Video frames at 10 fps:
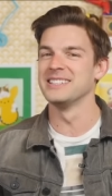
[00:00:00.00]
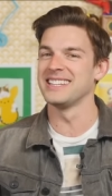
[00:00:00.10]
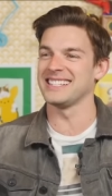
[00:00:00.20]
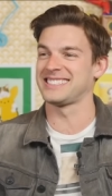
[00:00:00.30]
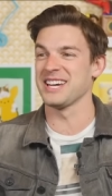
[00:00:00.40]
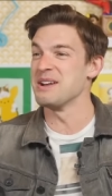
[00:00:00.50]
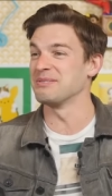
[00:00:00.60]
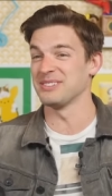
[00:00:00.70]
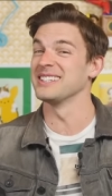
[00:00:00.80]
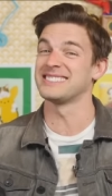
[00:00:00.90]
that's gonna
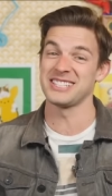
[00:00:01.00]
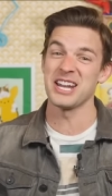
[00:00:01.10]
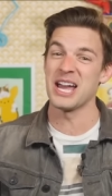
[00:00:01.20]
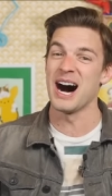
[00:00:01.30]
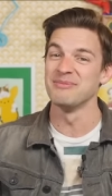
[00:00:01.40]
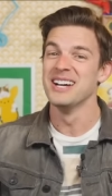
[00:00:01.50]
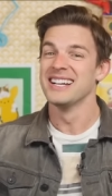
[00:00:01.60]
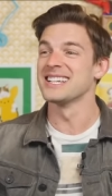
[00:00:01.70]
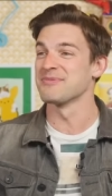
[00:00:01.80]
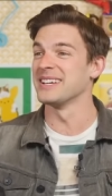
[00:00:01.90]
study up. This is
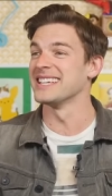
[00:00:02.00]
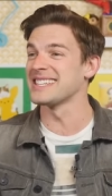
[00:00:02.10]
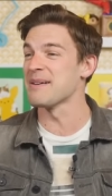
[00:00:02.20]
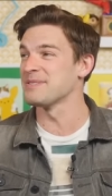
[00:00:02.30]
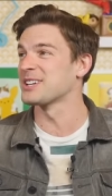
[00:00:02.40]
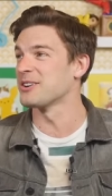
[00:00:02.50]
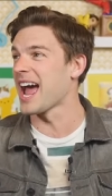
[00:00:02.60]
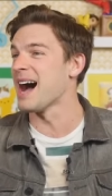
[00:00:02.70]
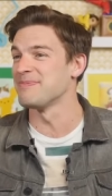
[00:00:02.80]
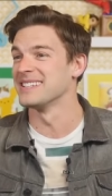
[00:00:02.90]
because when be this episode really
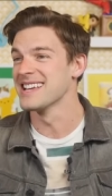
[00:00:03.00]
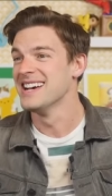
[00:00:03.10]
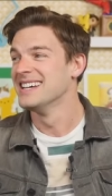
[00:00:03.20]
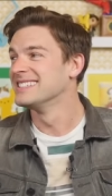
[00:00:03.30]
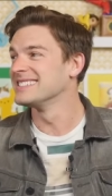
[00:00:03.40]
happened, off.